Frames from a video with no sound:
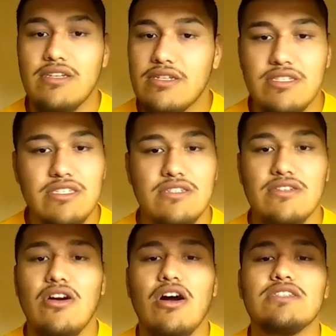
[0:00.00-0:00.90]
It's just
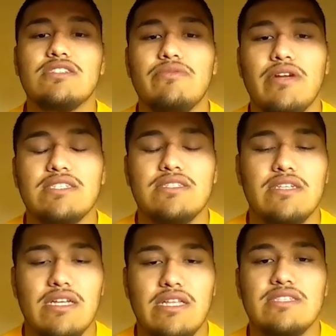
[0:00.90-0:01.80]
constant
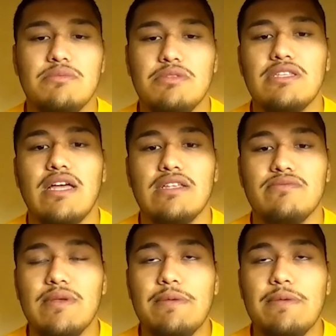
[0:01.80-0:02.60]
wrestling, and that's something that is